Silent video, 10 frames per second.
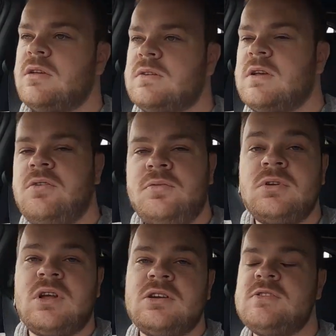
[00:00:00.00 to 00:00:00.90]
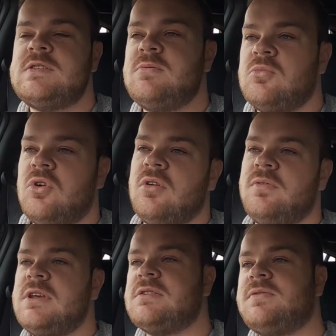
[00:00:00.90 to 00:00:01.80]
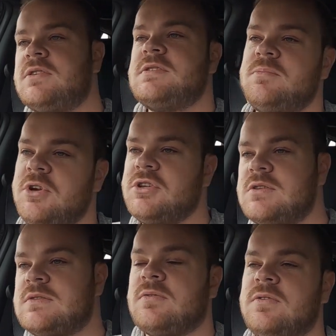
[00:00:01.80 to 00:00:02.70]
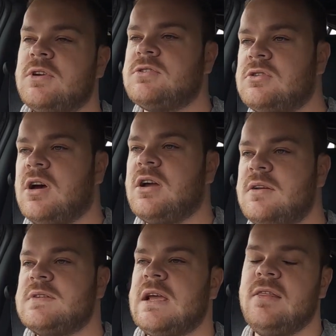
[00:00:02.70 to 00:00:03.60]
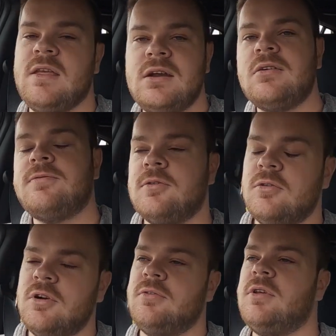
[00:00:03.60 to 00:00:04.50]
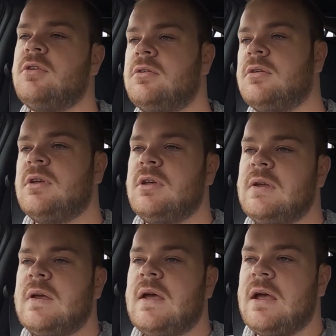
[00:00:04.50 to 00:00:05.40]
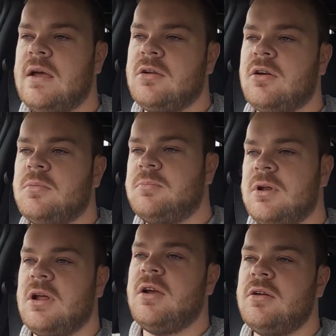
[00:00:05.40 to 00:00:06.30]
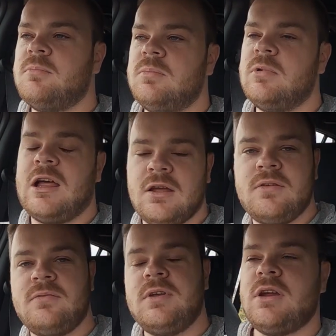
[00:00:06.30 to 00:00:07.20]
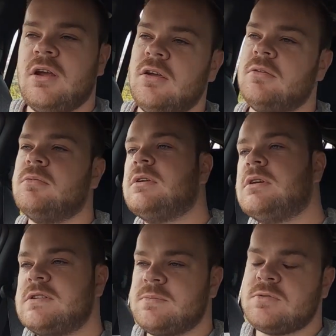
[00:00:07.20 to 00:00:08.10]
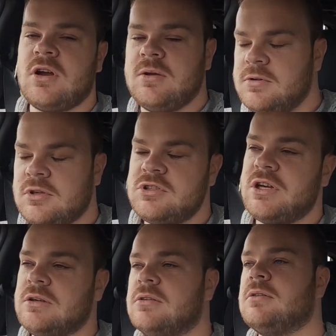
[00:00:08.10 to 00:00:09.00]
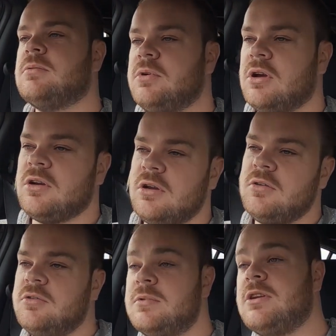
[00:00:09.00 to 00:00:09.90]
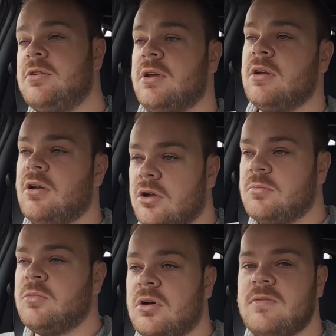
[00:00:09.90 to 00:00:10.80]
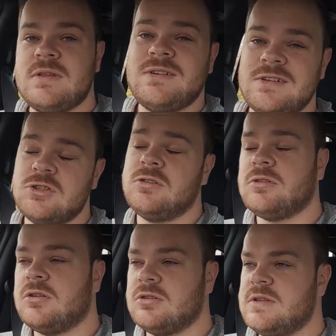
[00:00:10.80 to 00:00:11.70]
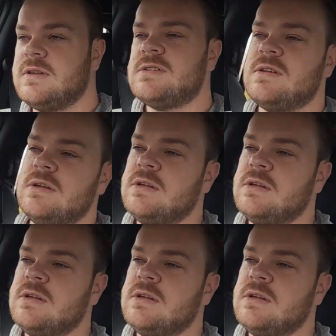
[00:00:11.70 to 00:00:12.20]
So if you would like to see more of these first impressions or first drives and then a full review, comment below, like the video, subscribe to our channel. We are going to be doing a lot more of the digital content.